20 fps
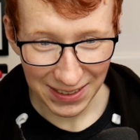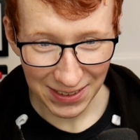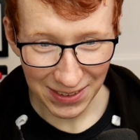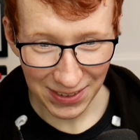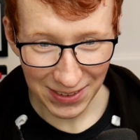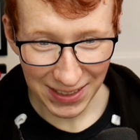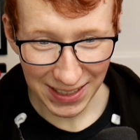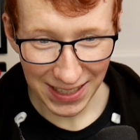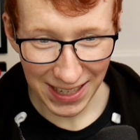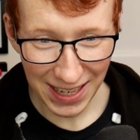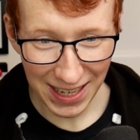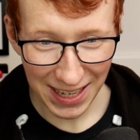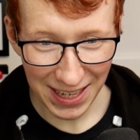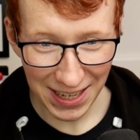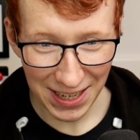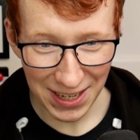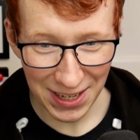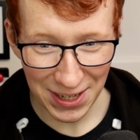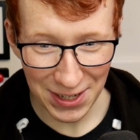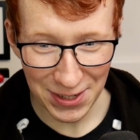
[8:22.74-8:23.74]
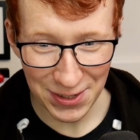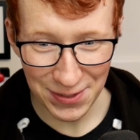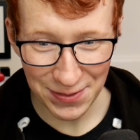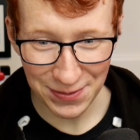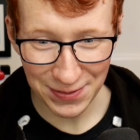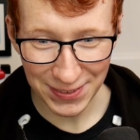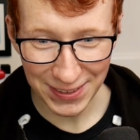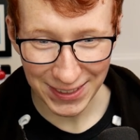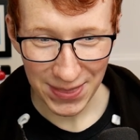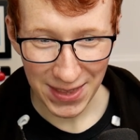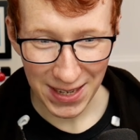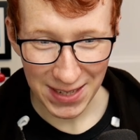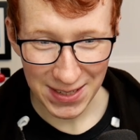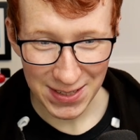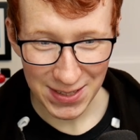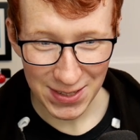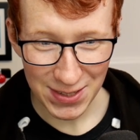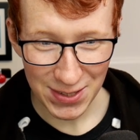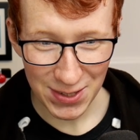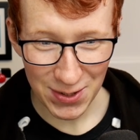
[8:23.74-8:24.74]
Look at him.
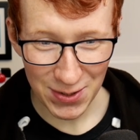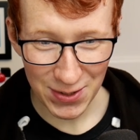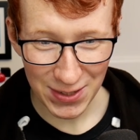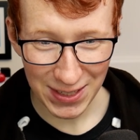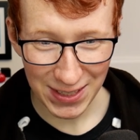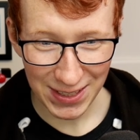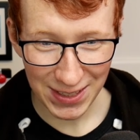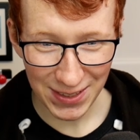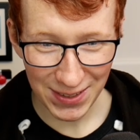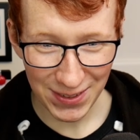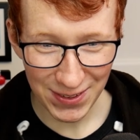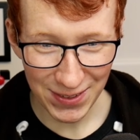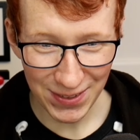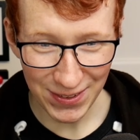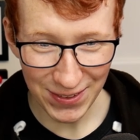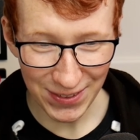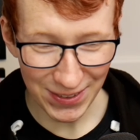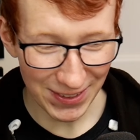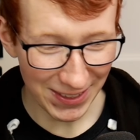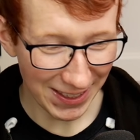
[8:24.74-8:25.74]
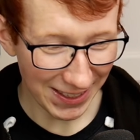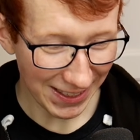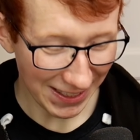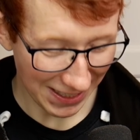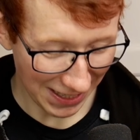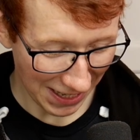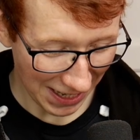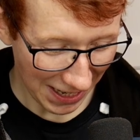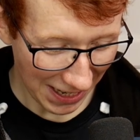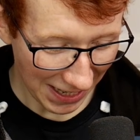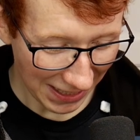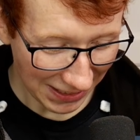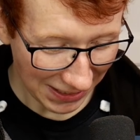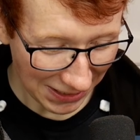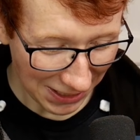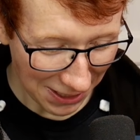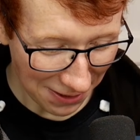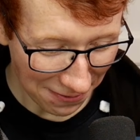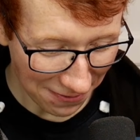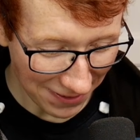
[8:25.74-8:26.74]
That's so cute. I
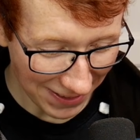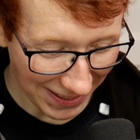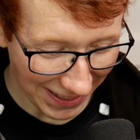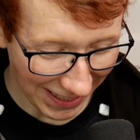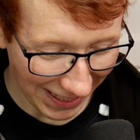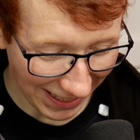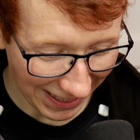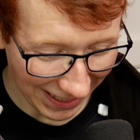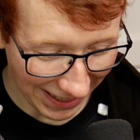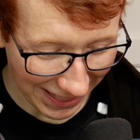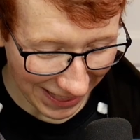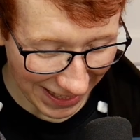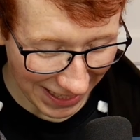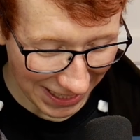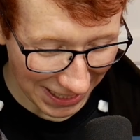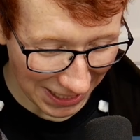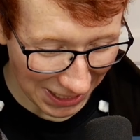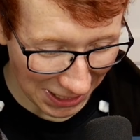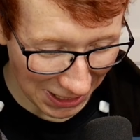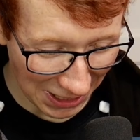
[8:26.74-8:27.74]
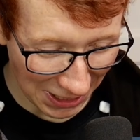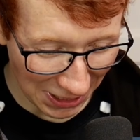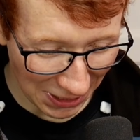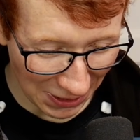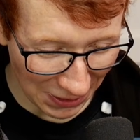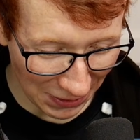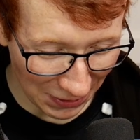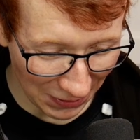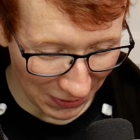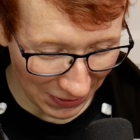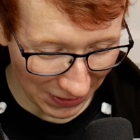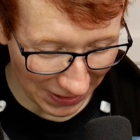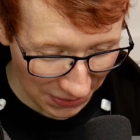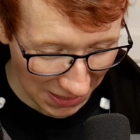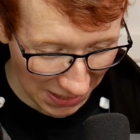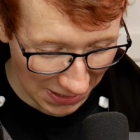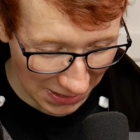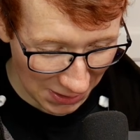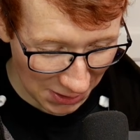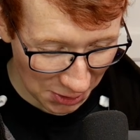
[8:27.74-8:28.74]
love it. Thank you.
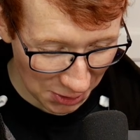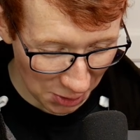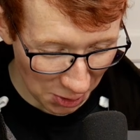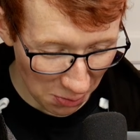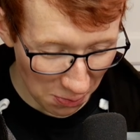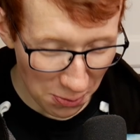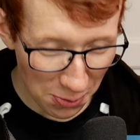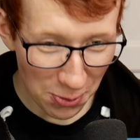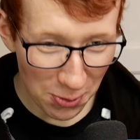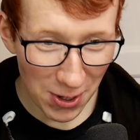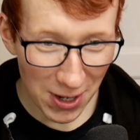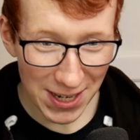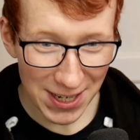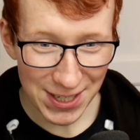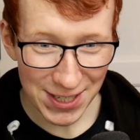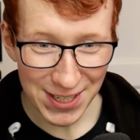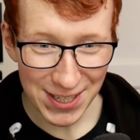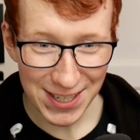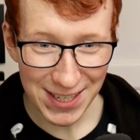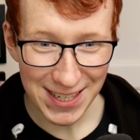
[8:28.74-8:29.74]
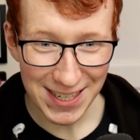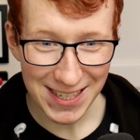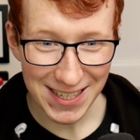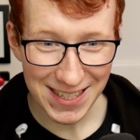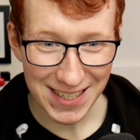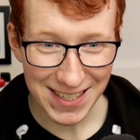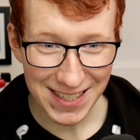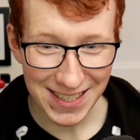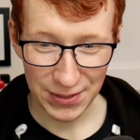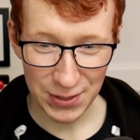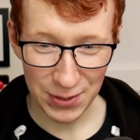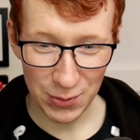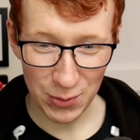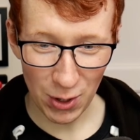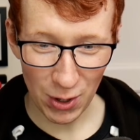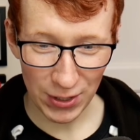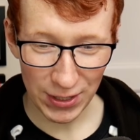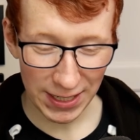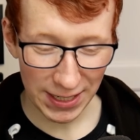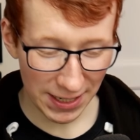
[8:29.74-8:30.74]
That's so precious. Do
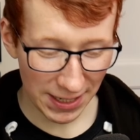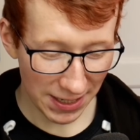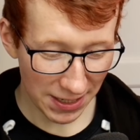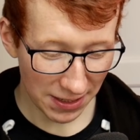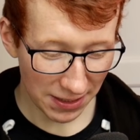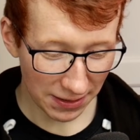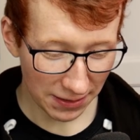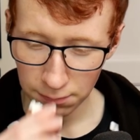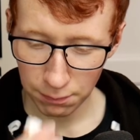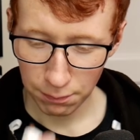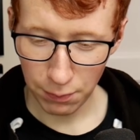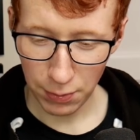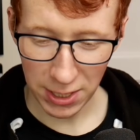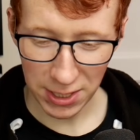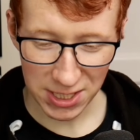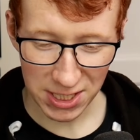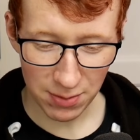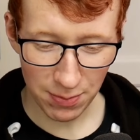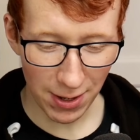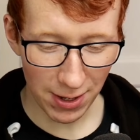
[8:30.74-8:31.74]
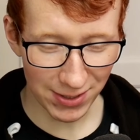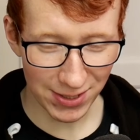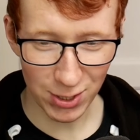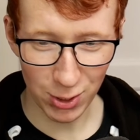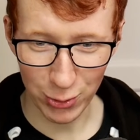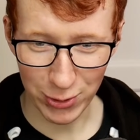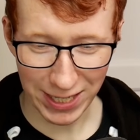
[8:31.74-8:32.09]
not eat it but it smells so